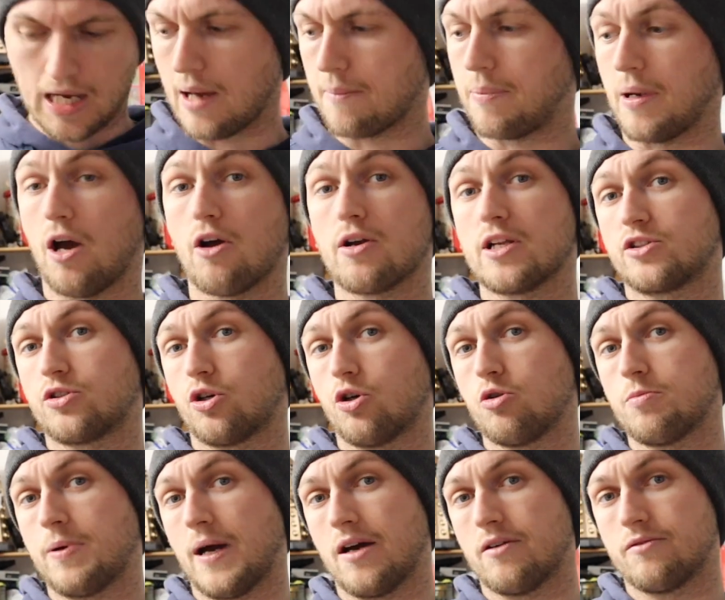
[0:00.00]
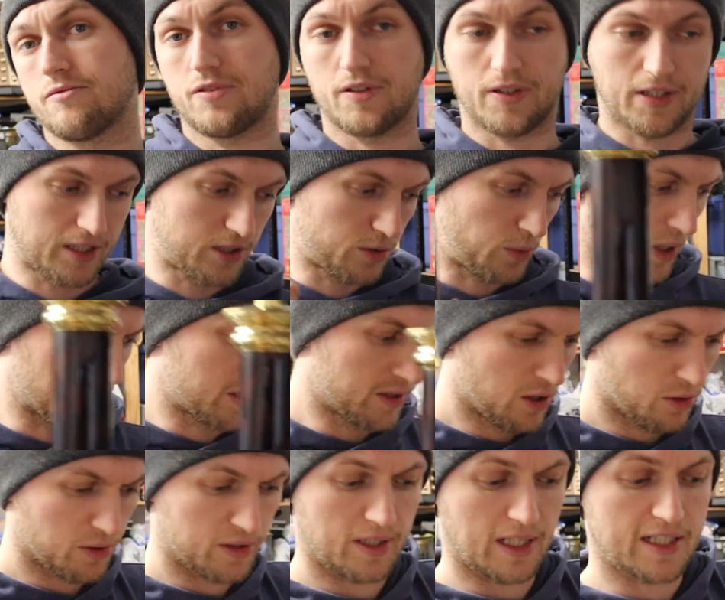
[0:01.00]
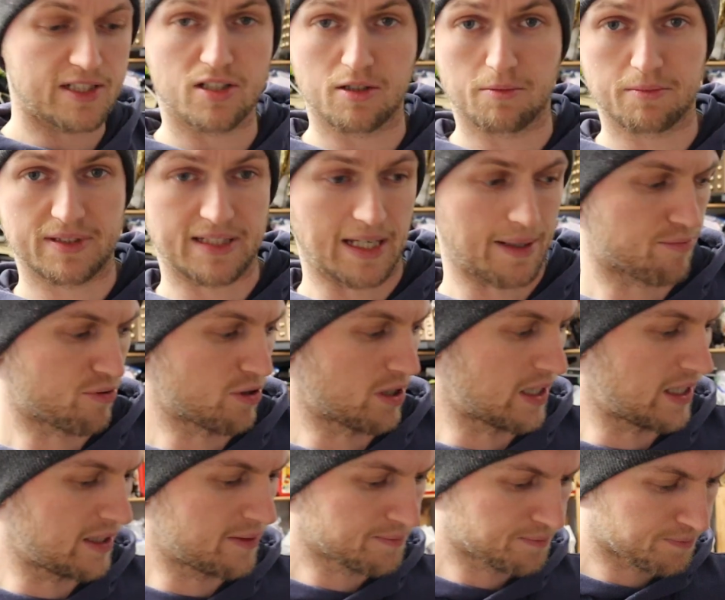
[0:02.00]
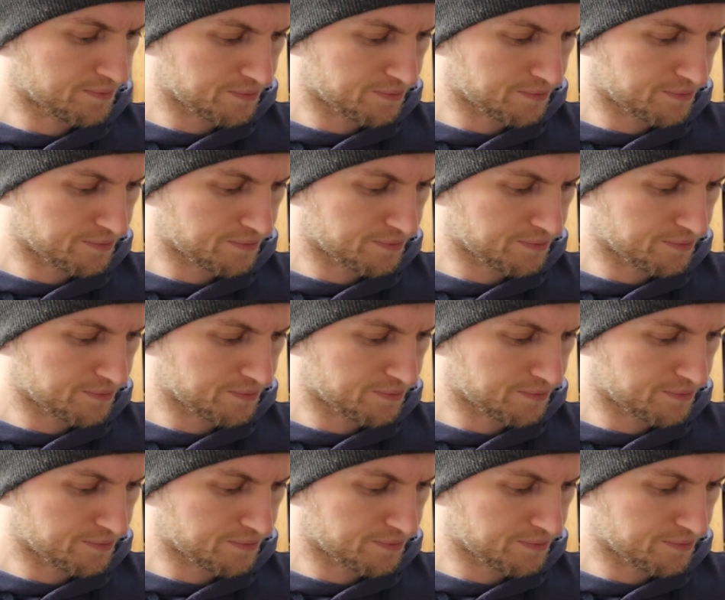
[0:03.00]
but only £2 for this one. Listed them separately.